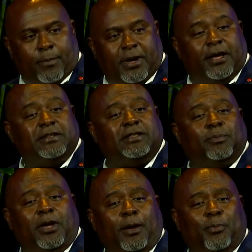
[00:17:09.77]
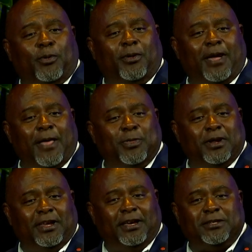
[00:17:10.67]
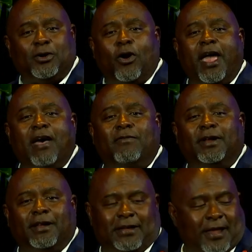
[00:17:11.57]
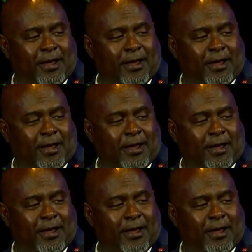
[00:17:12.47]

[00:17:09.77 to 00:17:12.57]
because the people and the needs are evident.